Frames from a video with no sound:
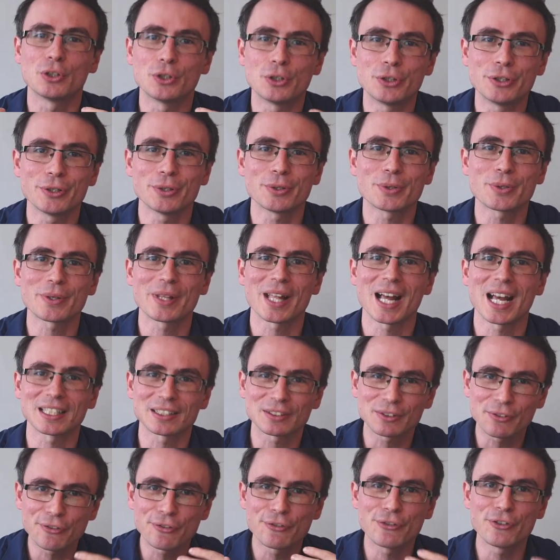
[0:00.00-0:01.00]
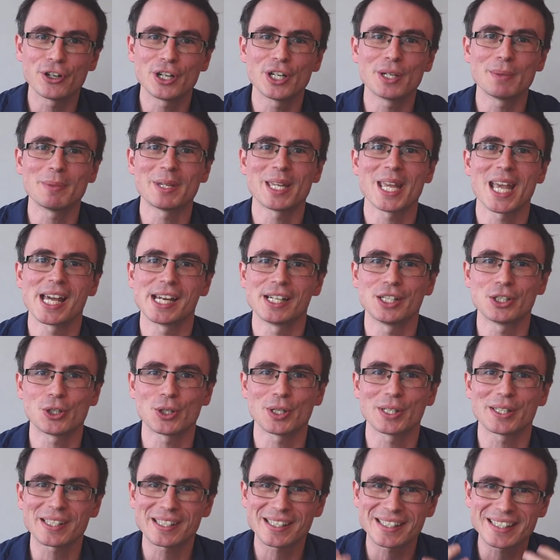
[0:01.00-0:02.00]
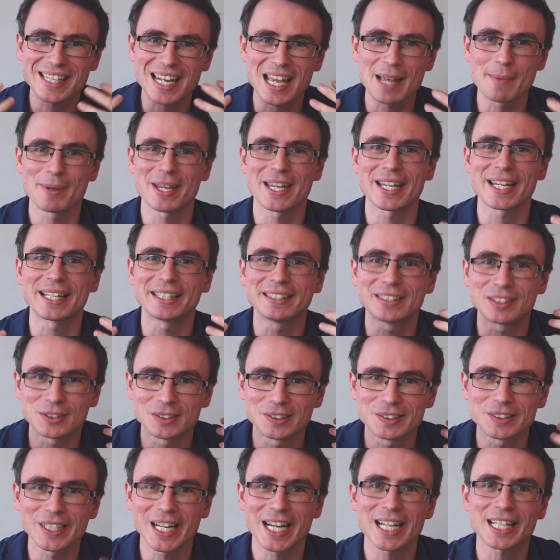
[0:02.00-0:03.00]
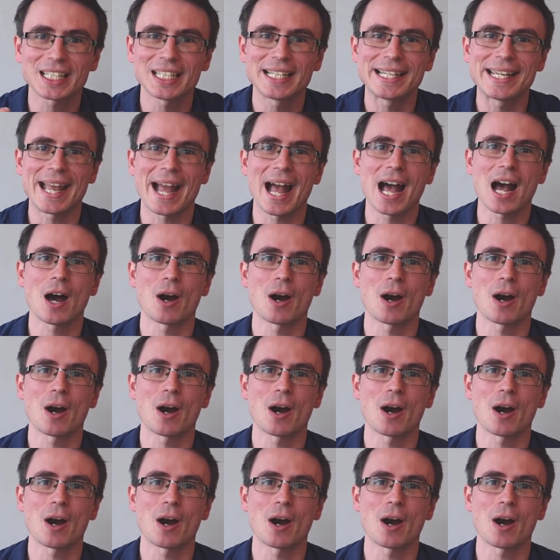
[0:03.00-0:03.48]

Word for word: due to that Fermi energy stemming directly